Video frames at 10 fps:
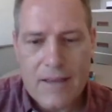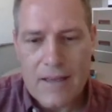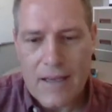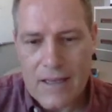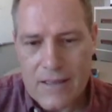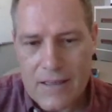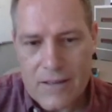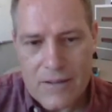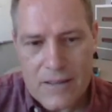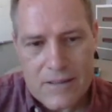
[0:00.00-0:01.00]
and
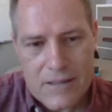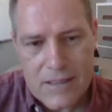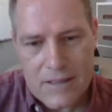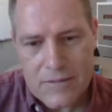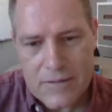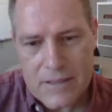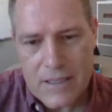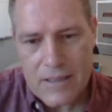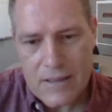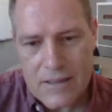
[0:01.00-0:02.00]
here you can see the
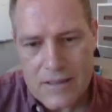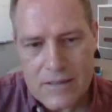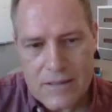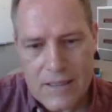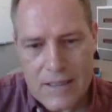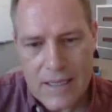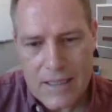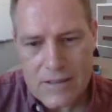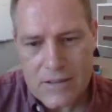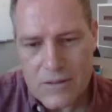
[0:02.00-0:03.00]
fishing lines
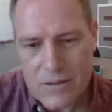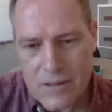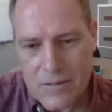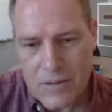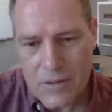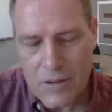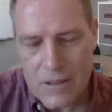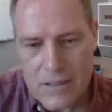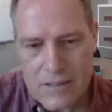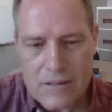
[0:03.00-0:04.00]
attached to the
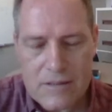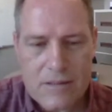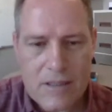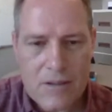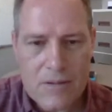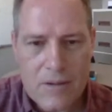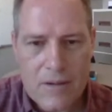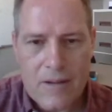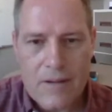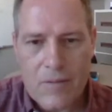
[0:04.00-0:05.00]
trolleys. So
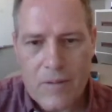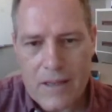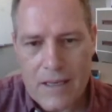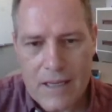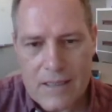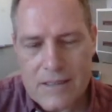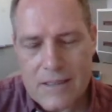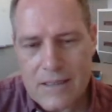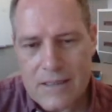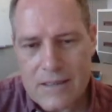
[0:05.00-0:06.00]
when the
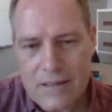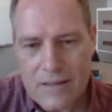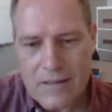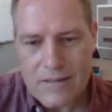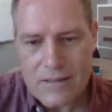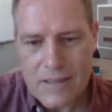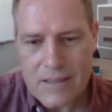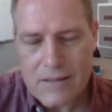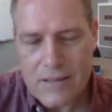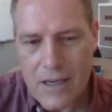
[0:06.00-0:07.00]
lecturer
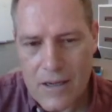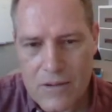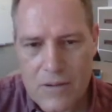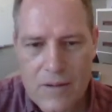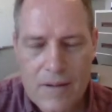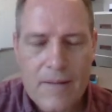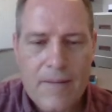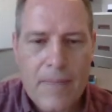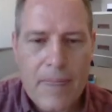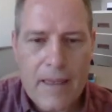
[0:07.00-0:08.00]
says go,
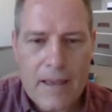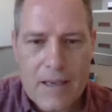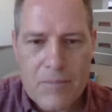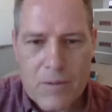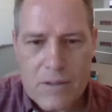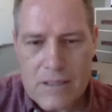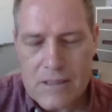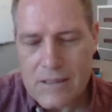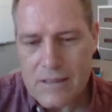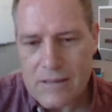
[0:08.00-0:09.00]
he
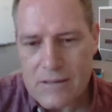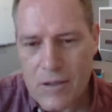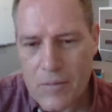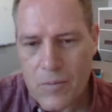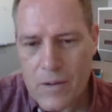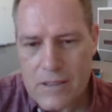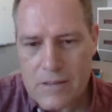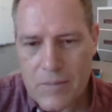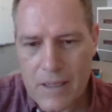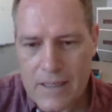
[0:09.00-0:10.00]
pushes the
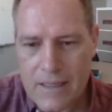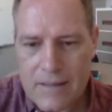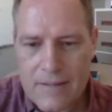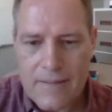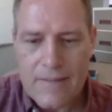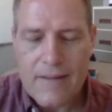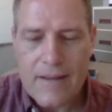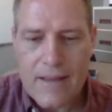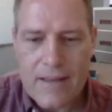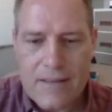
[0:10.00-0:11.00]
stopwatch button
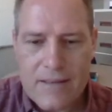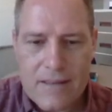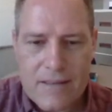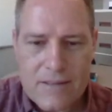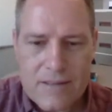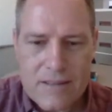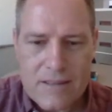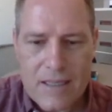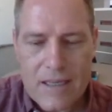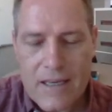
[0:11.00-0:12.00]
and the
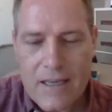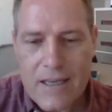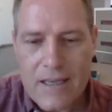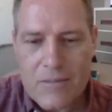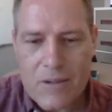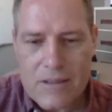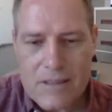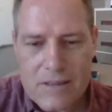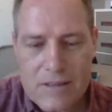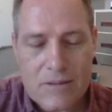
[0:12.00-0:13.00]
Shigley
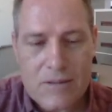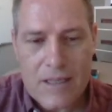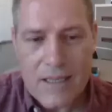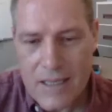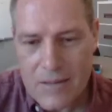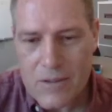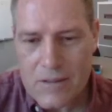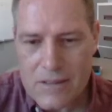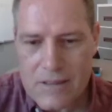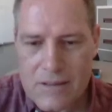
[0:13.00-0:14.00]
gearboxes, or the
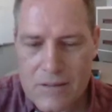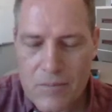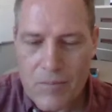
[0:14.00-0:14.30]
gearboxes,